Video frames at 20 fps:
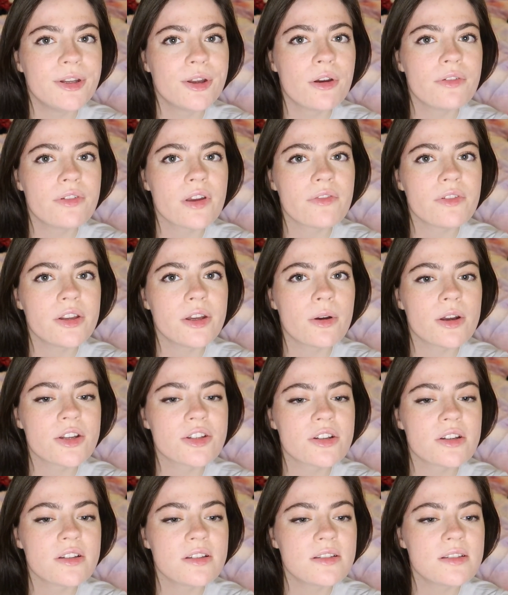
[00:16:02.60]
know if you have any
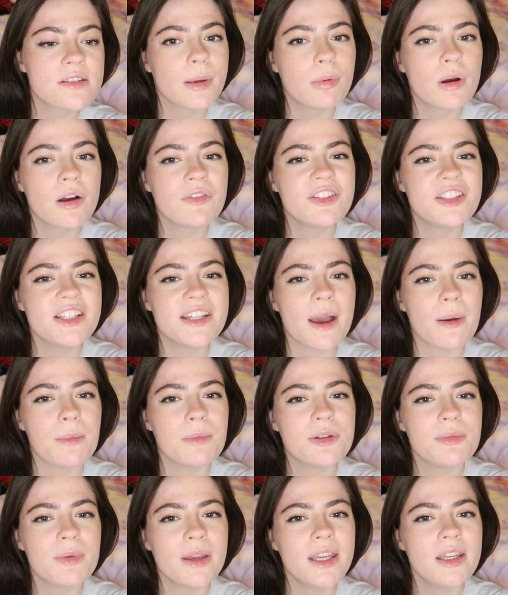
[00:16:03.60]
questions. People have D
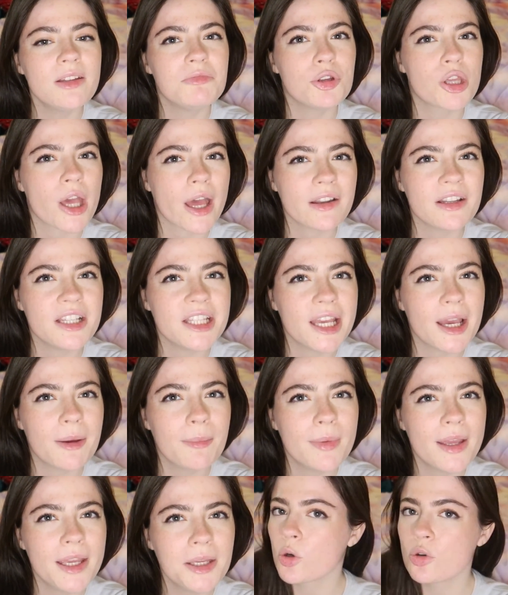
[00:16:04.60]
M'd me. You can D
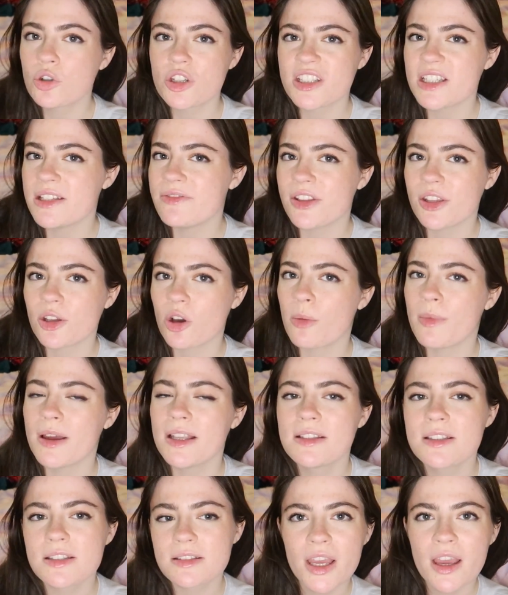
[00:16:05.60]
M me or just leave it in the
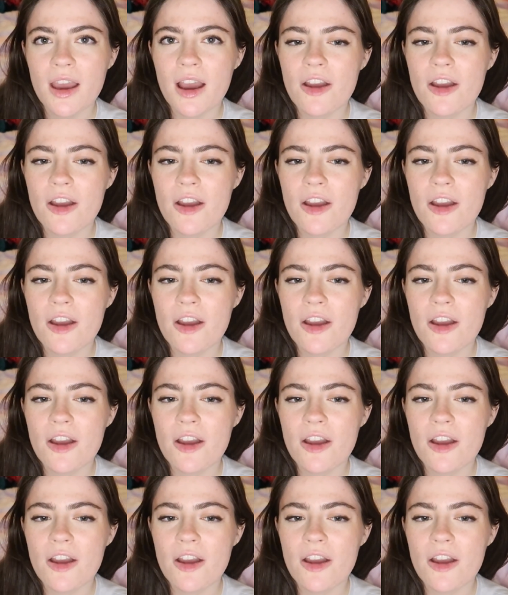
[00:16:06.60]
comments.